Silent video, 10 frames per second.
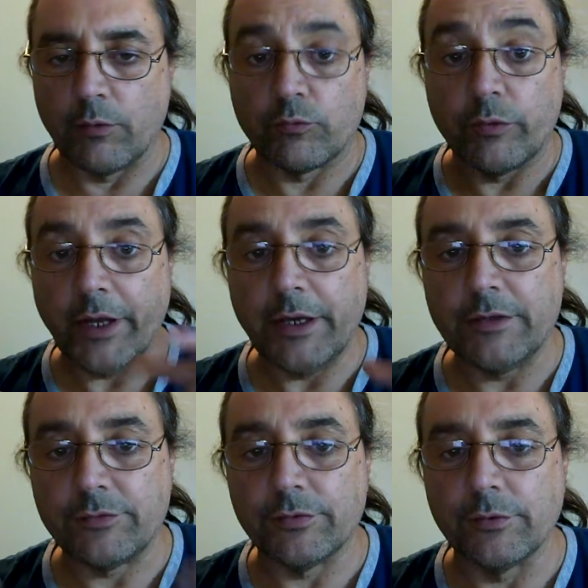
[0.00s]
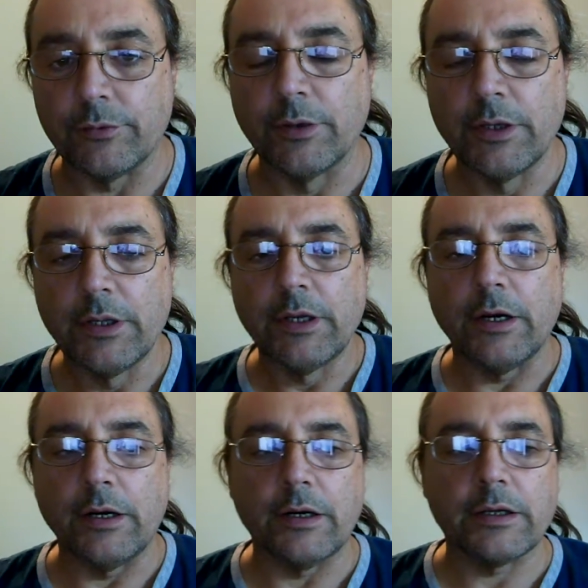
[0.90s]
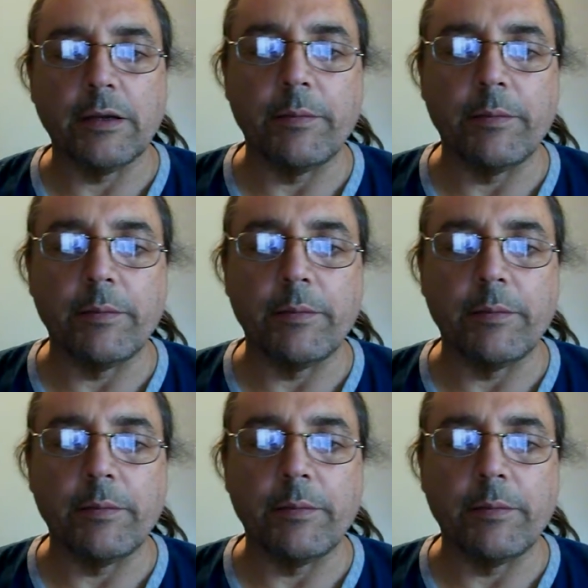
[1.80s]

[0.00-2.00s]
ready to come